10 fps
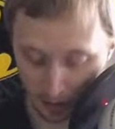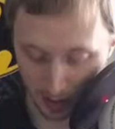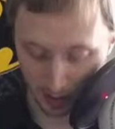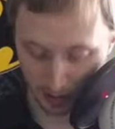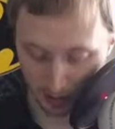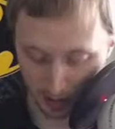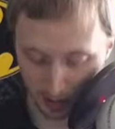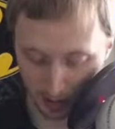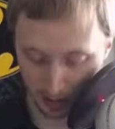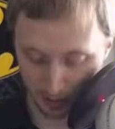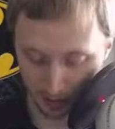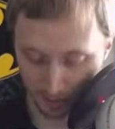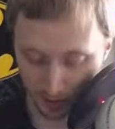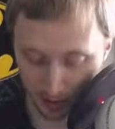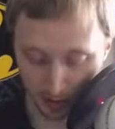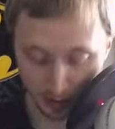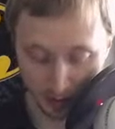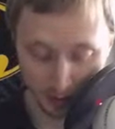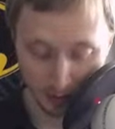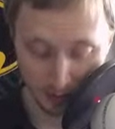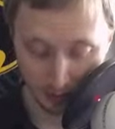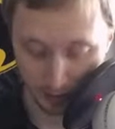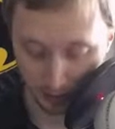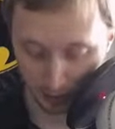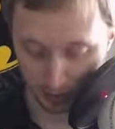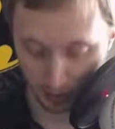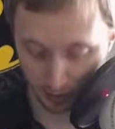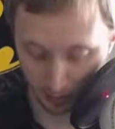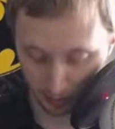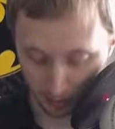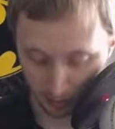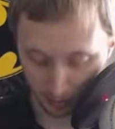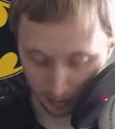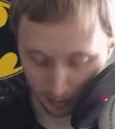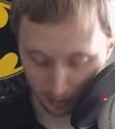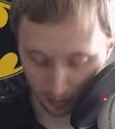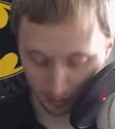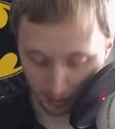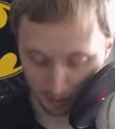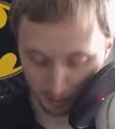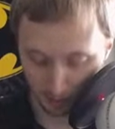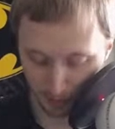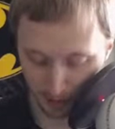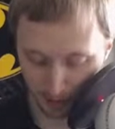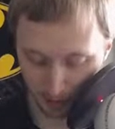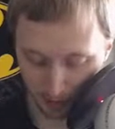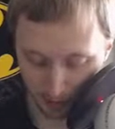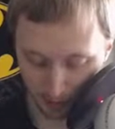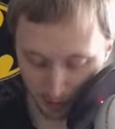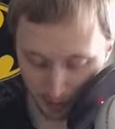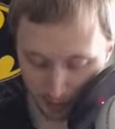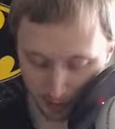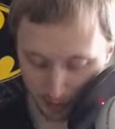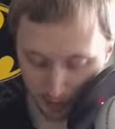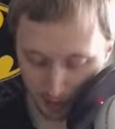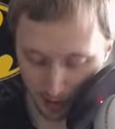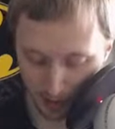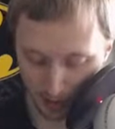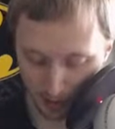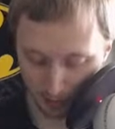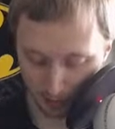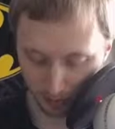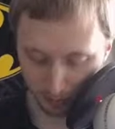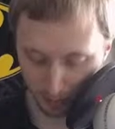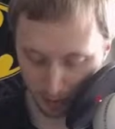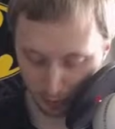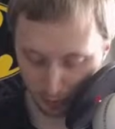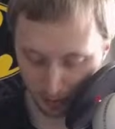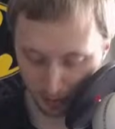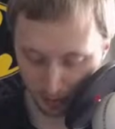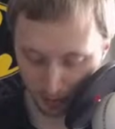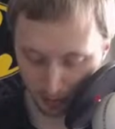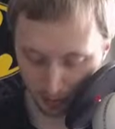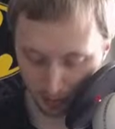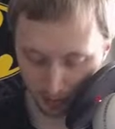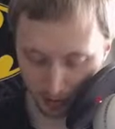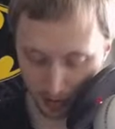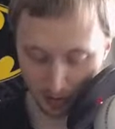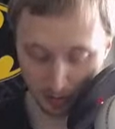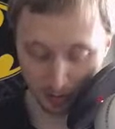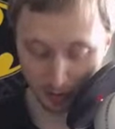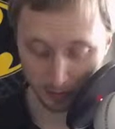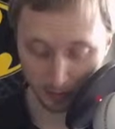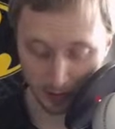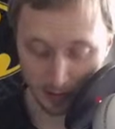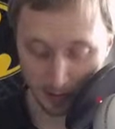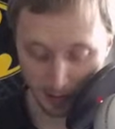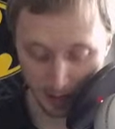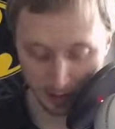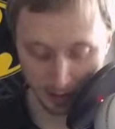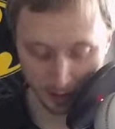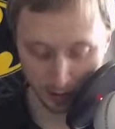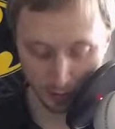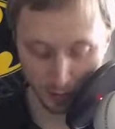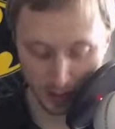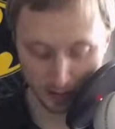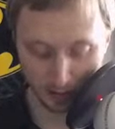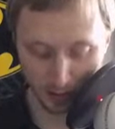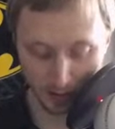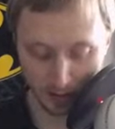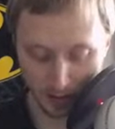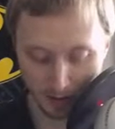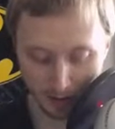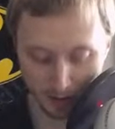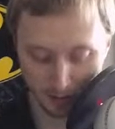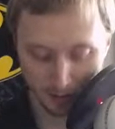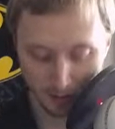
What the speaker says: I can, however, still mimic the angle measurements here, right? It's still quite clear that